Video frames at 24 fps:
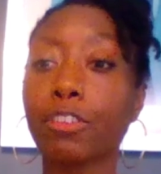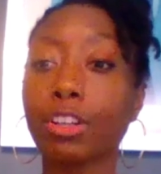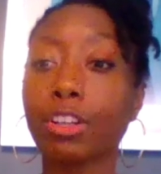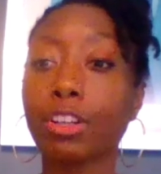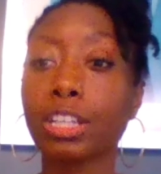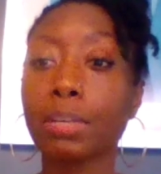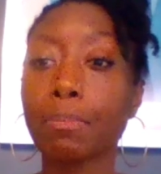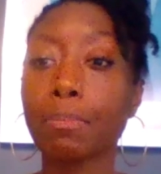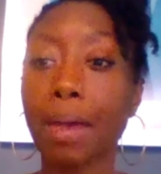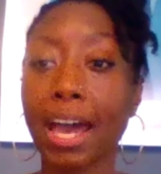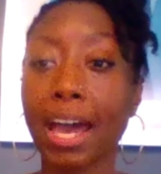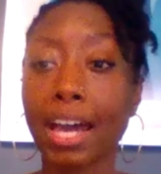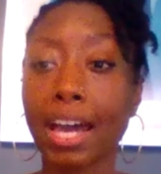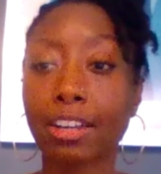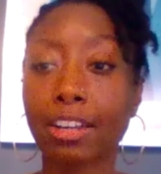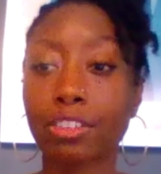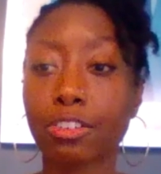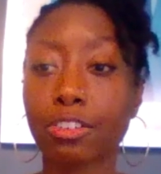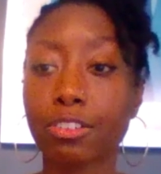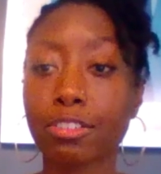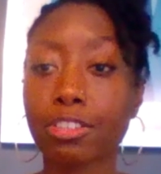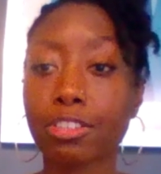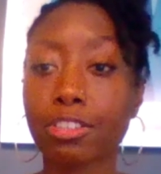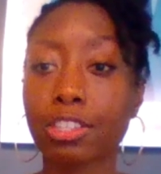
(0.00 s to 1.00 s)
really
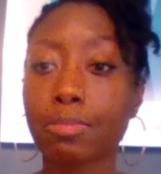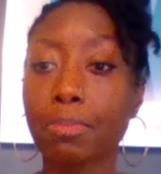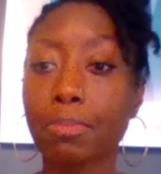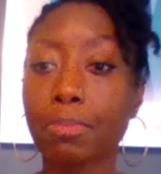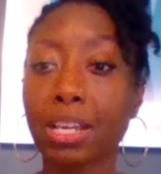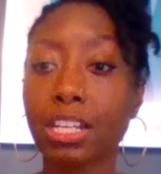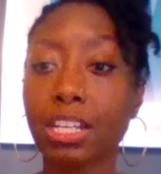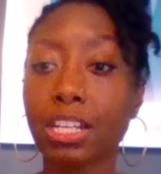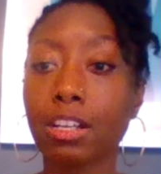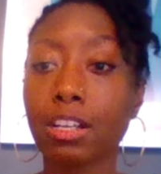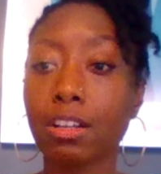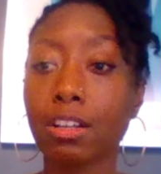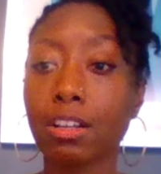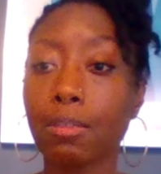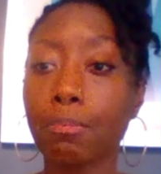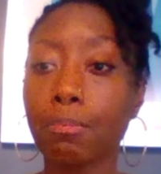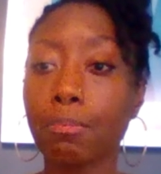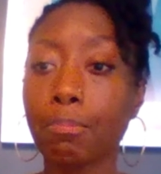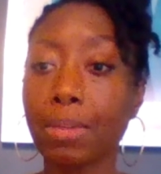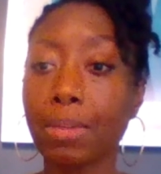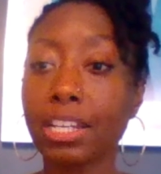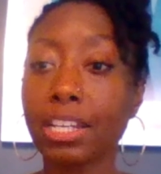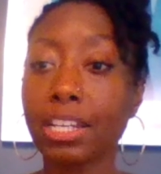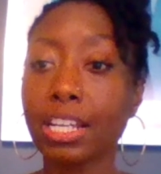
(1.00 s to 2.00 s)
matters,
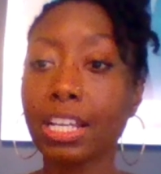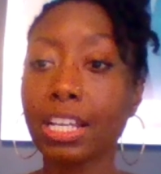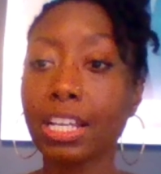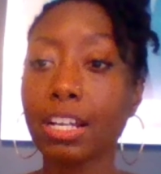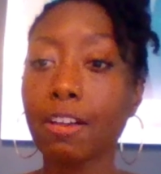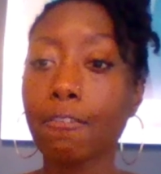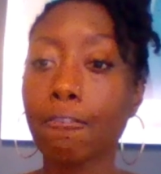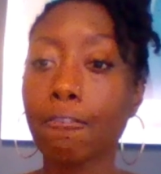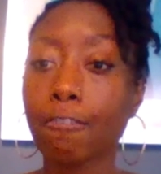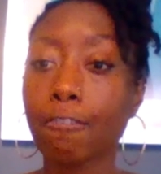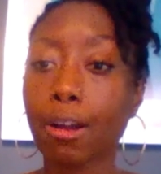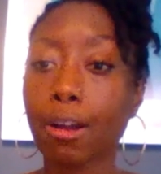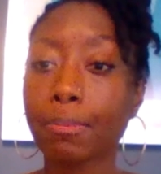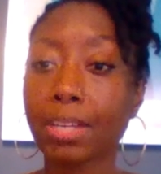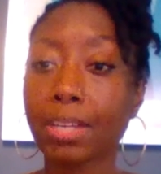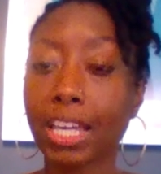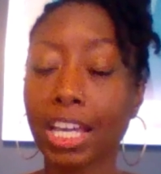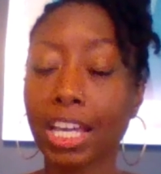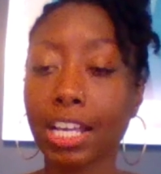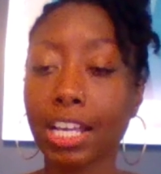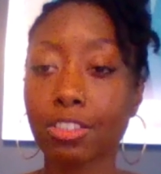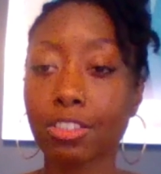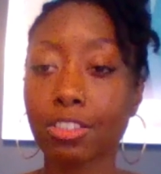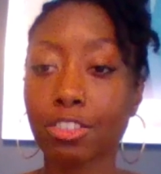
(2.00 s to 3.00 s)
meaning
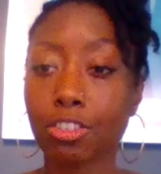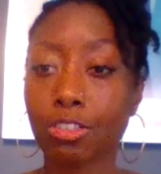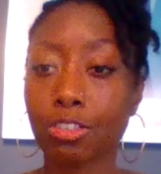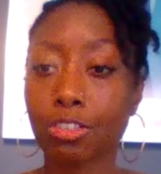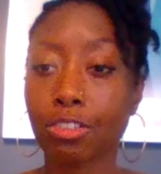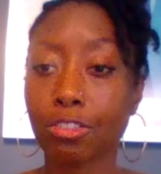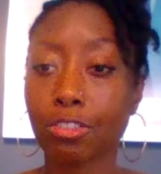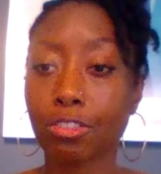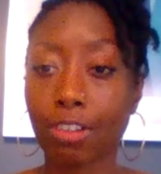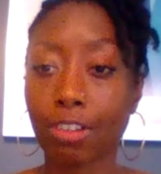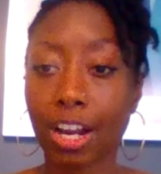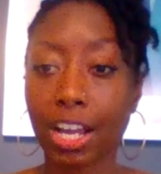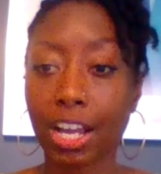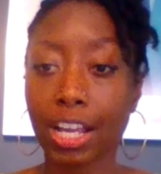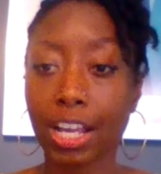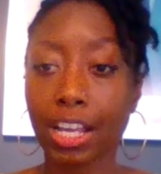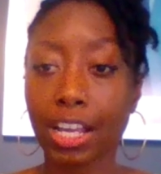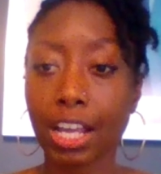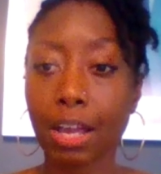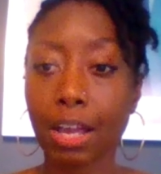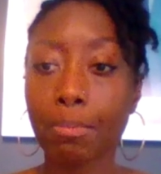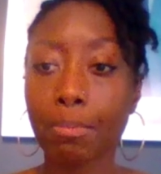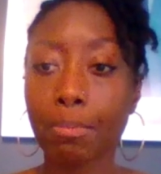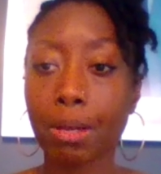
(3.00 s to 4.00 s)
from cancer,
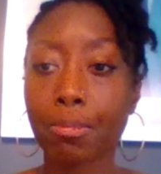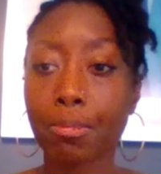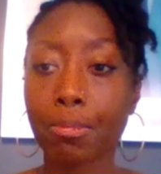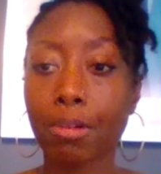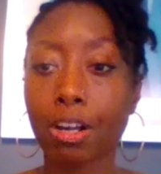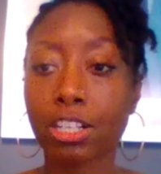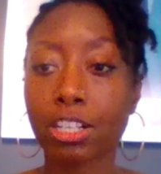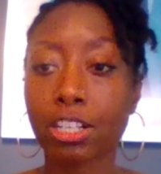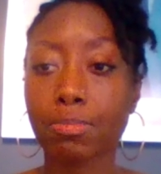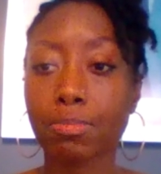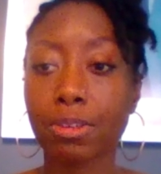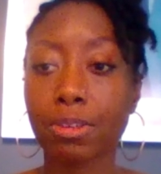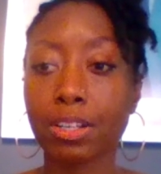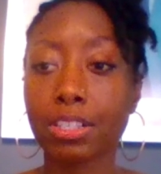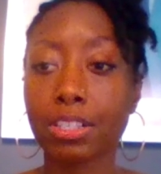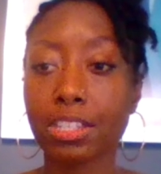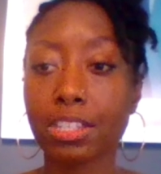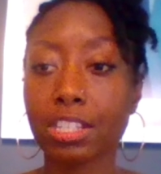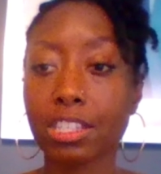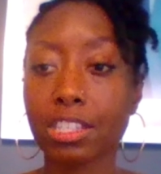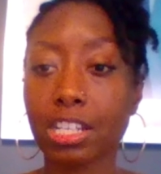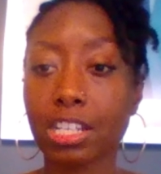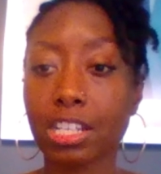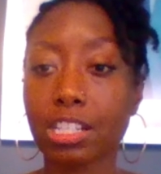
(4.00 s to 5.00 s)
right? A memoir
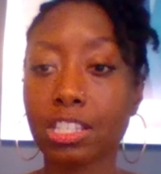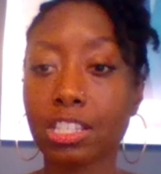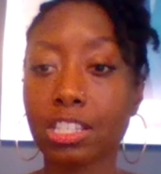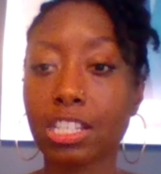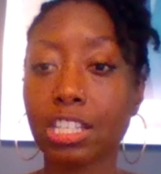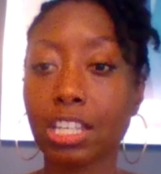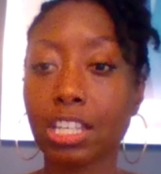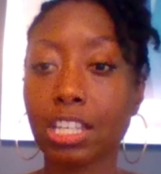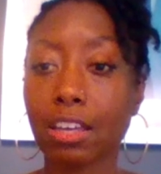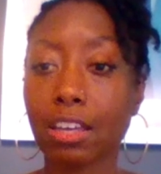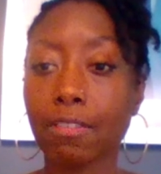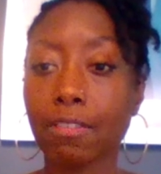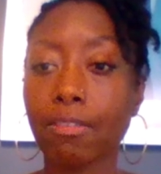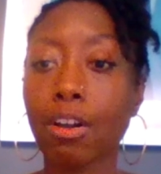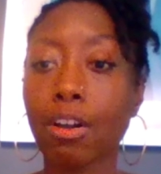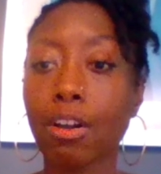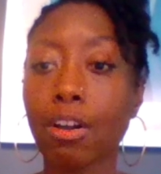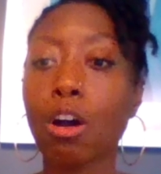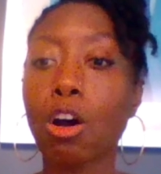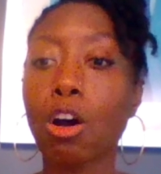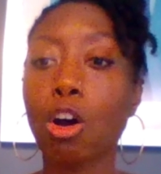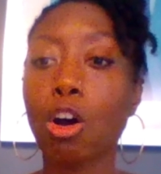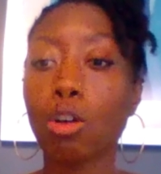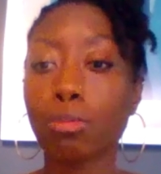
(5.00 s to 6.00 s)
experience intended to give
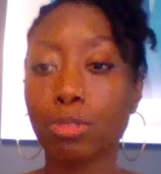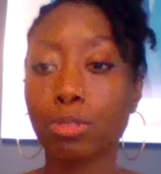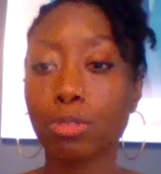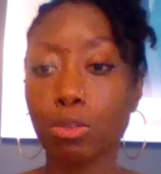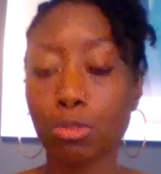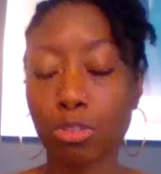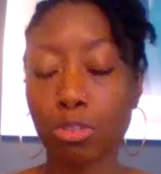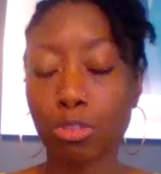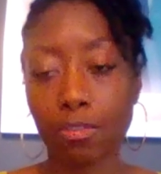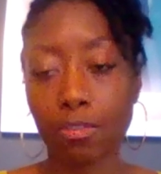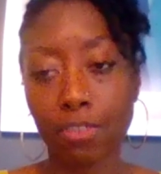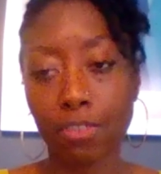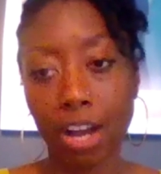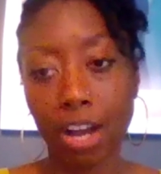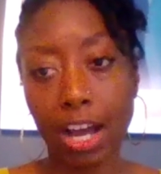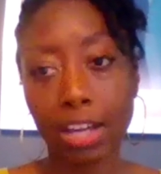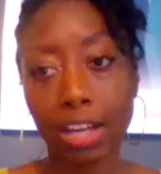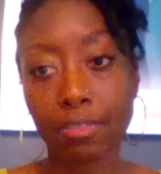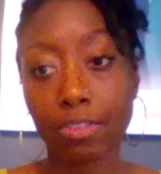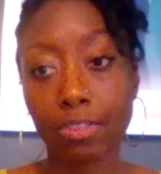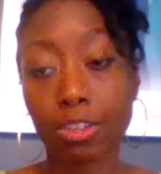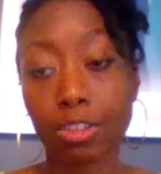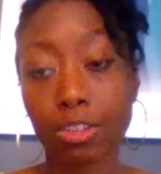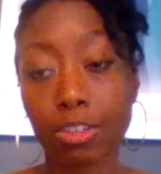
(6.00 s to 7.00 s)
hope to
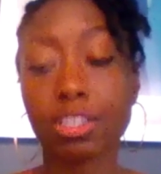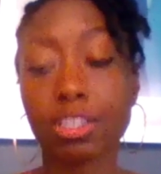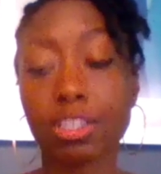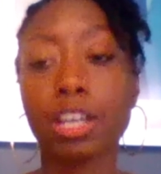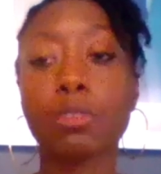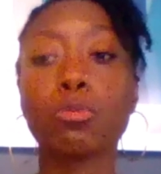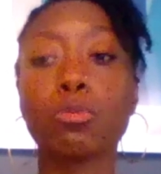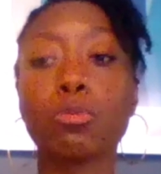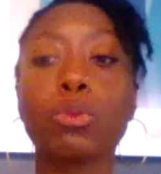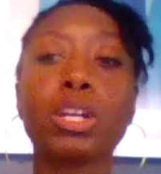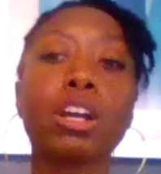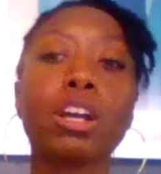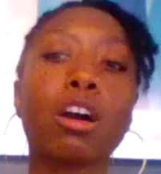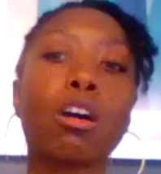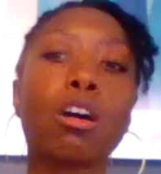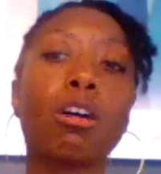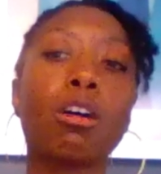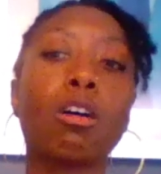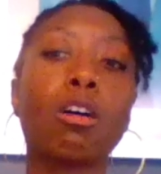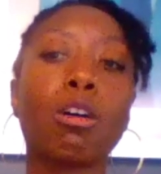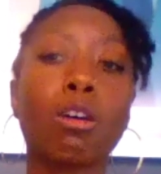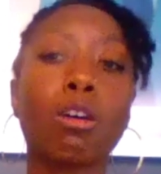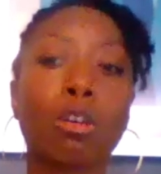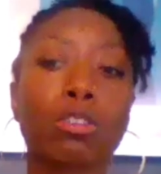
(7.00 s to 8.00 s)
survivors. And we
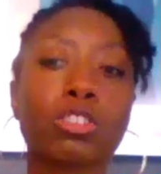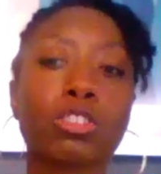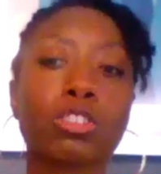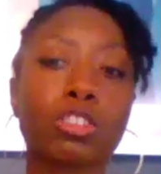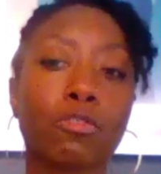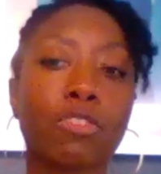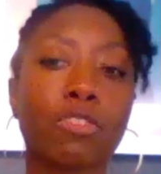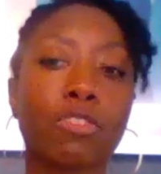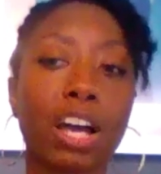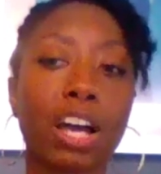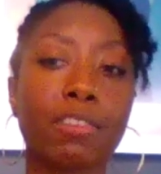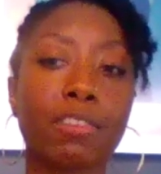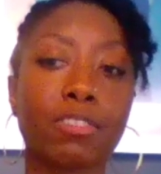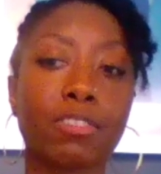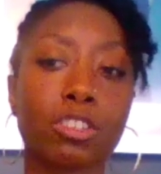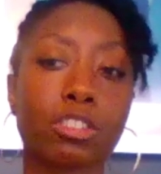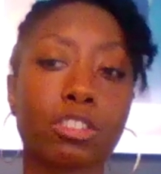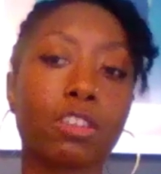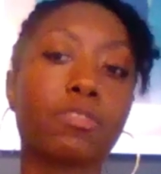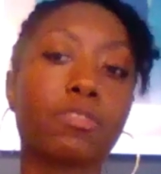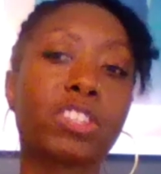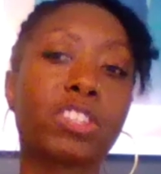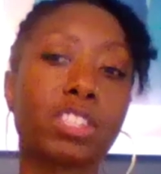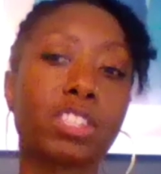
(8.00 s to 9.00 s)
are all
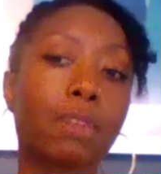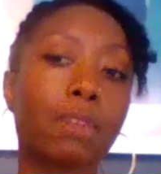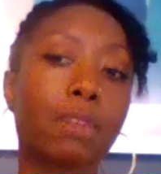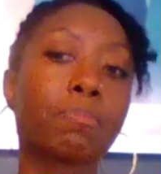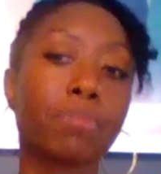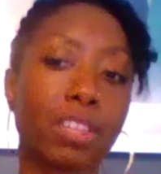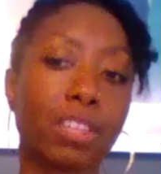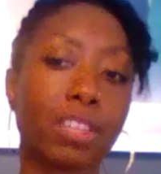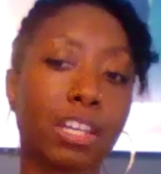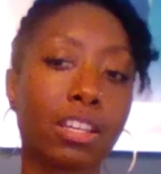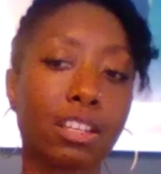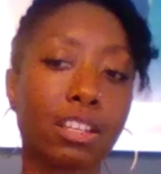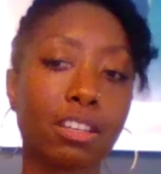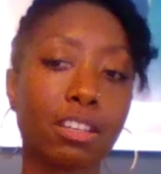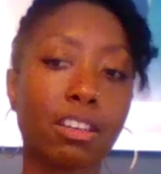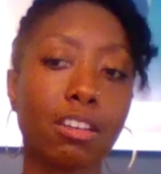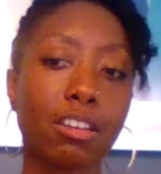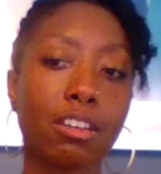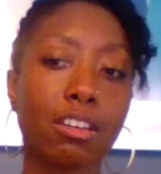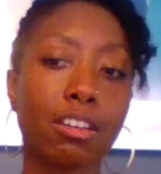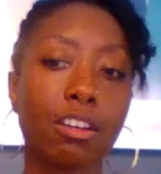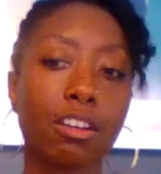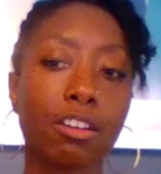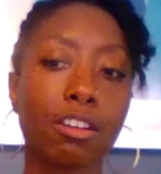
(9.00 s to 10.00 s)
survivors of something,
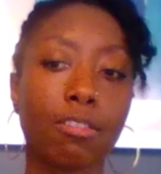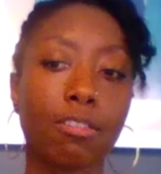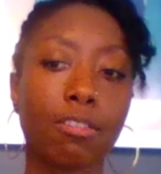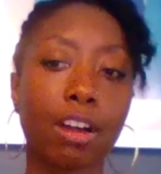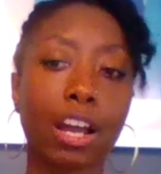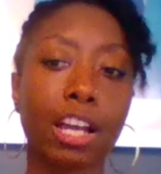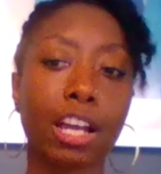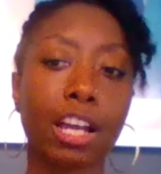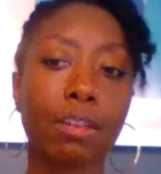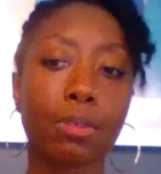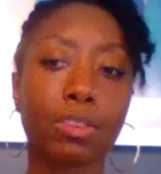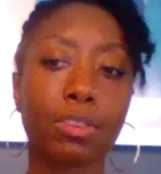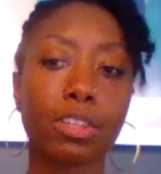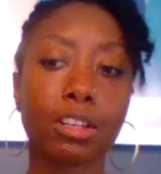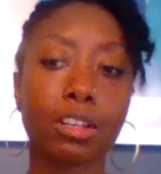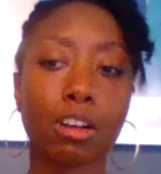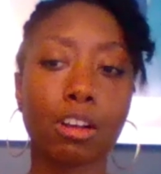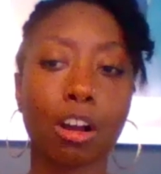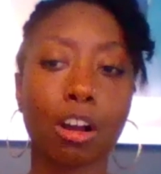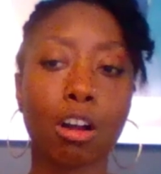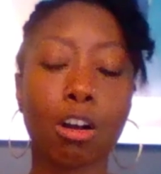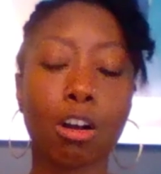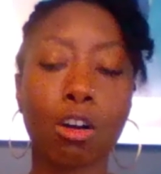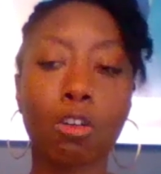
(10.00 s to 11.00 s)
right?
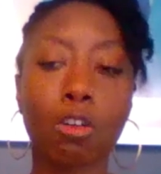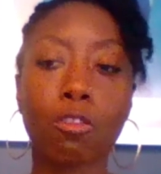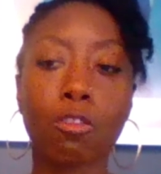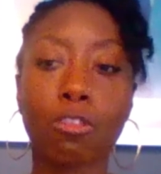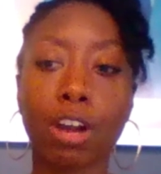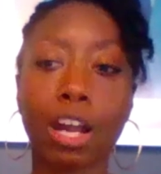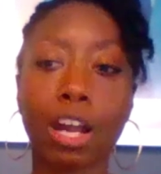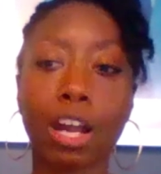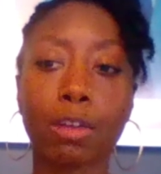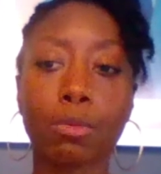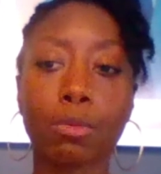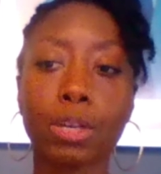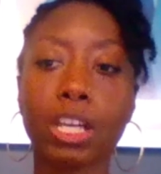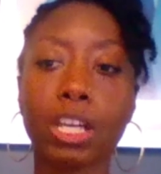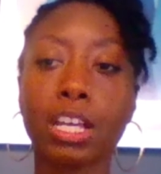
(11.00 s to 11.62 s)
Within our own right.